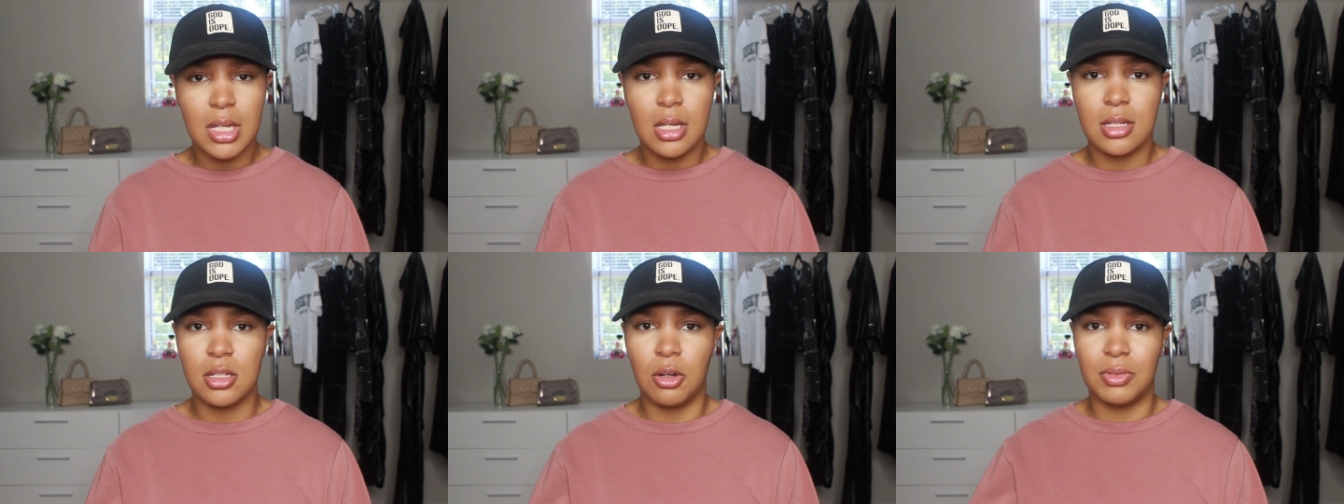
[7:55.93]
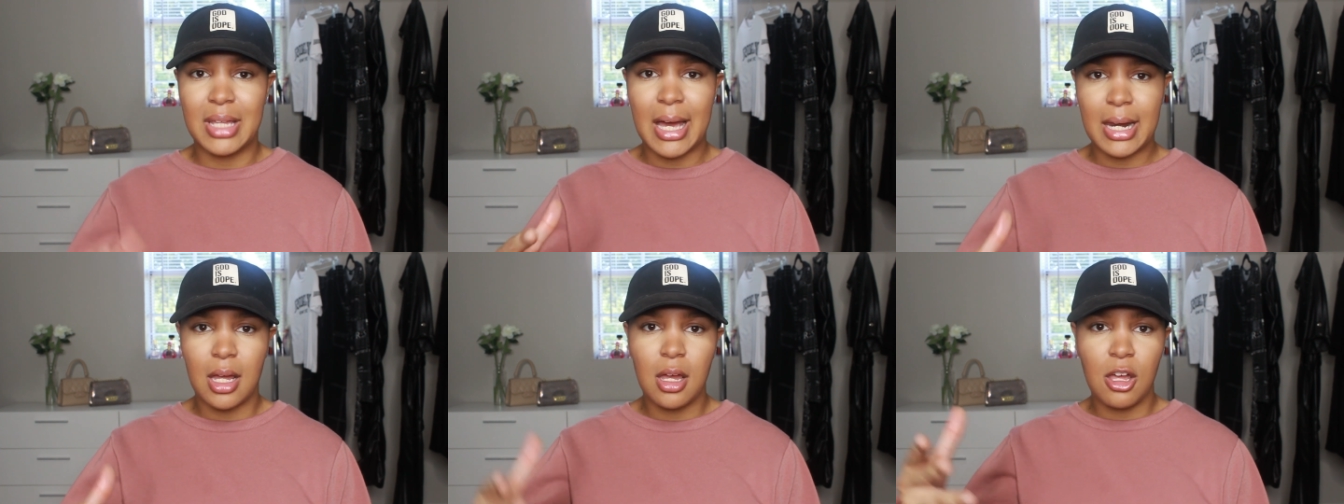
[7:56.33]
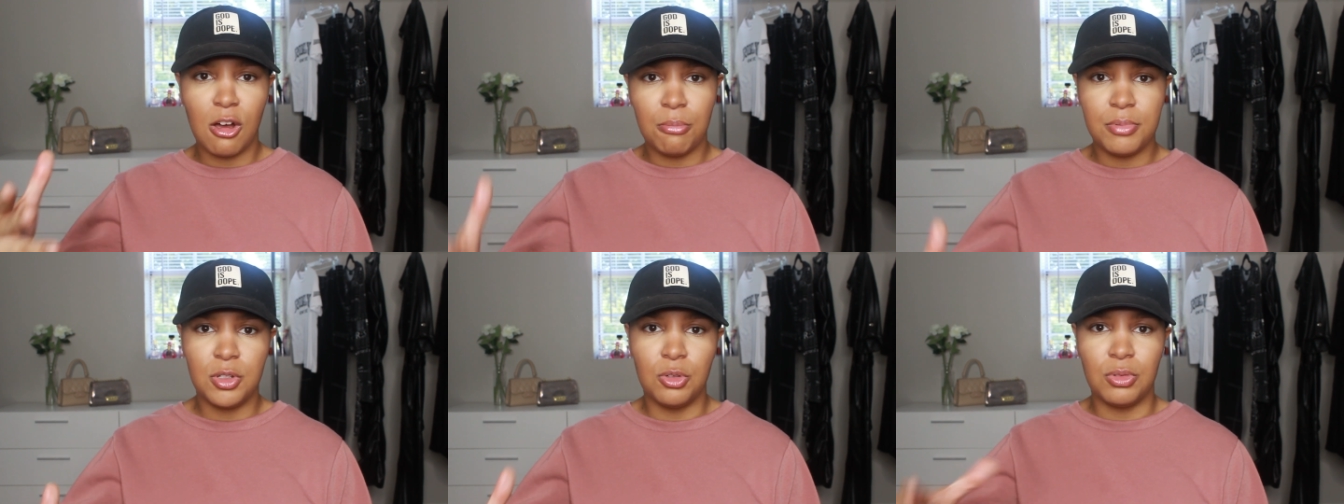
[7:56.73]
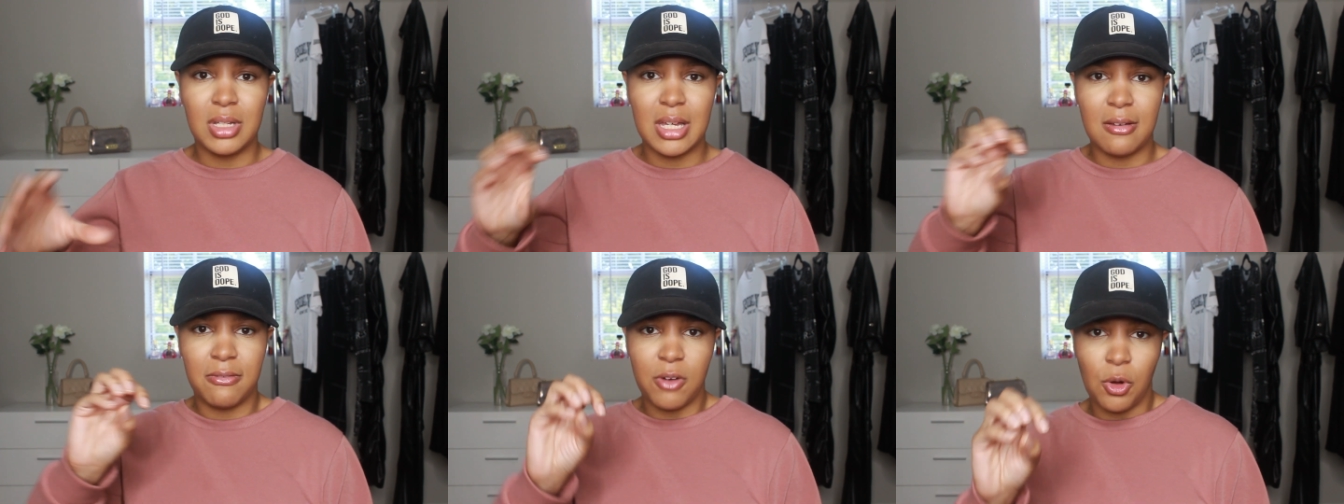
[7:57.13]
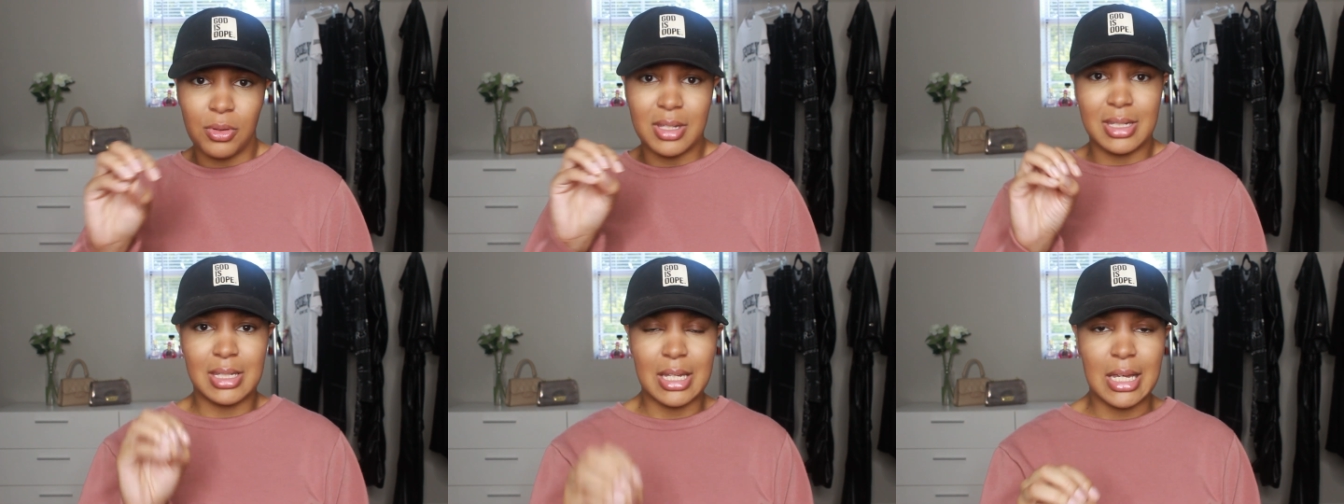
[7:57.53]
And so that'll help you get
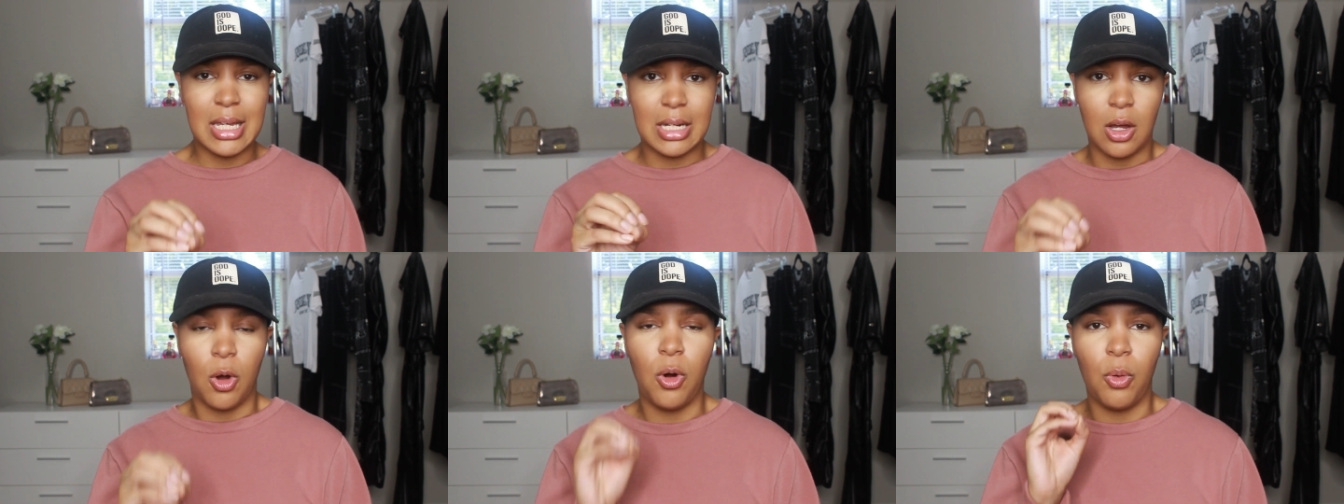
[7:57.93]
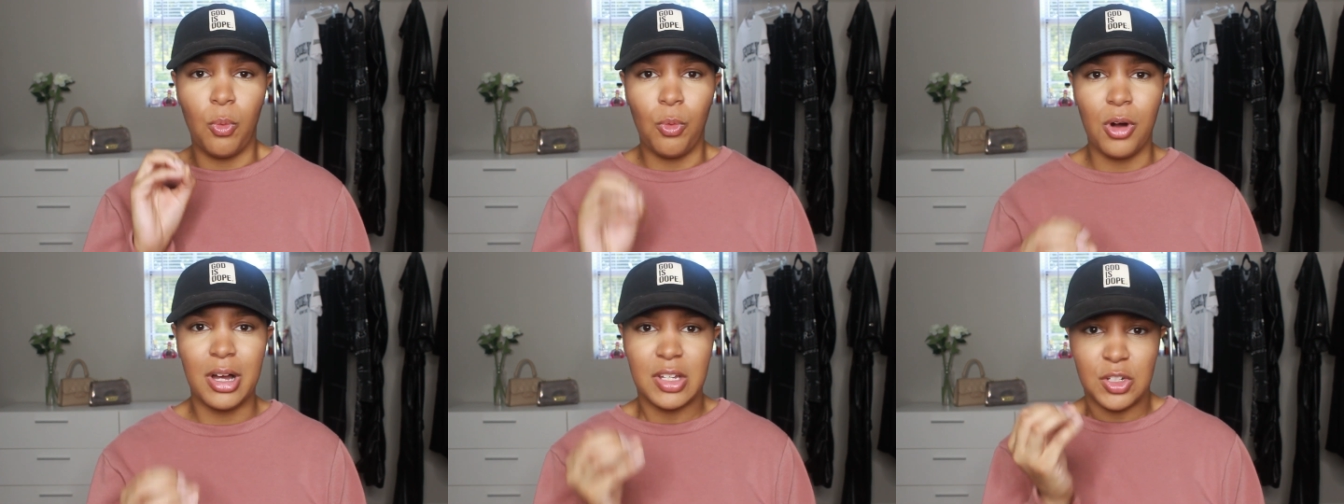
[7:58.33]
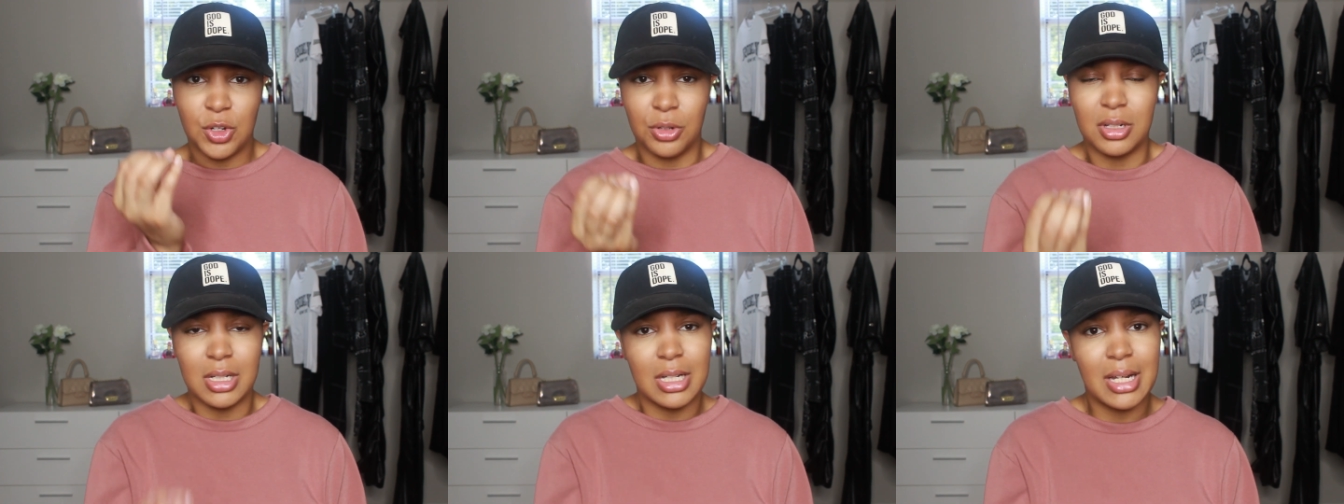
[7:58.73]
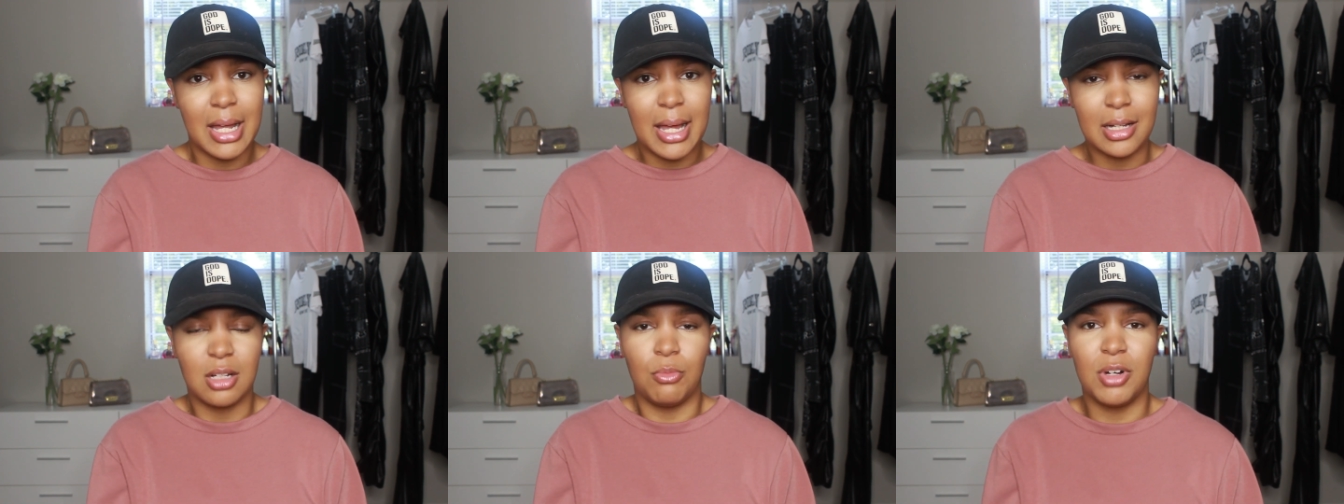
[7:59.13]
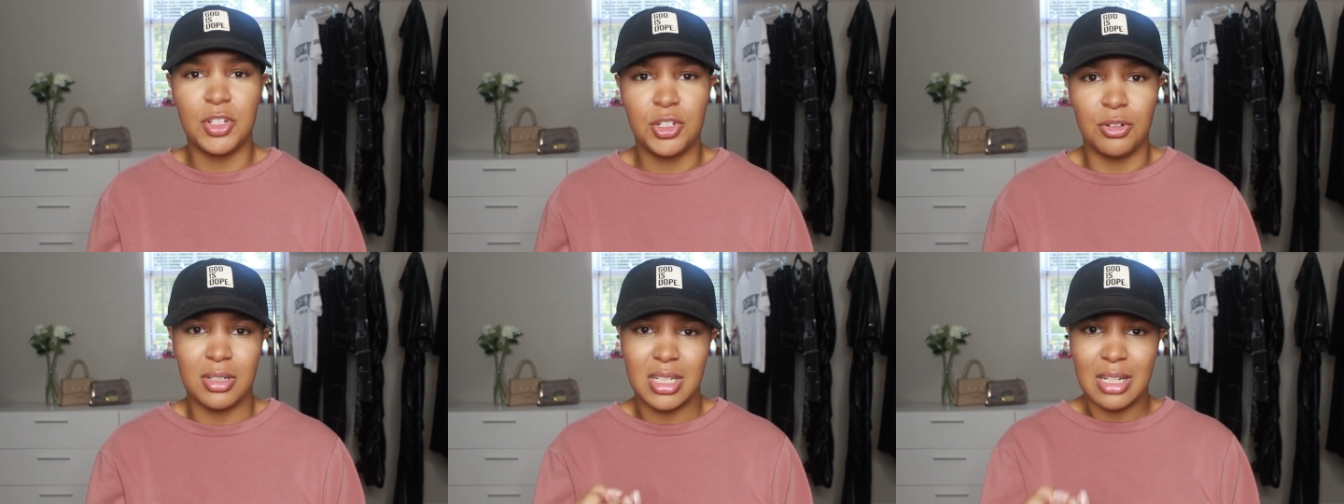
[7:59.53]
focused in on what you're good at and
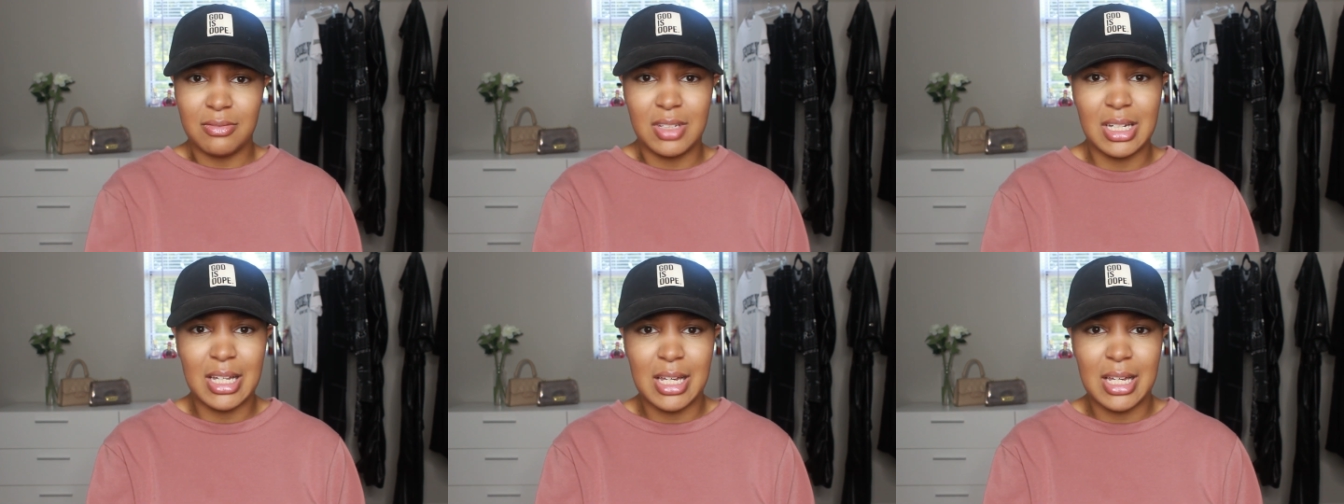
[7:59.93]
what you're gifted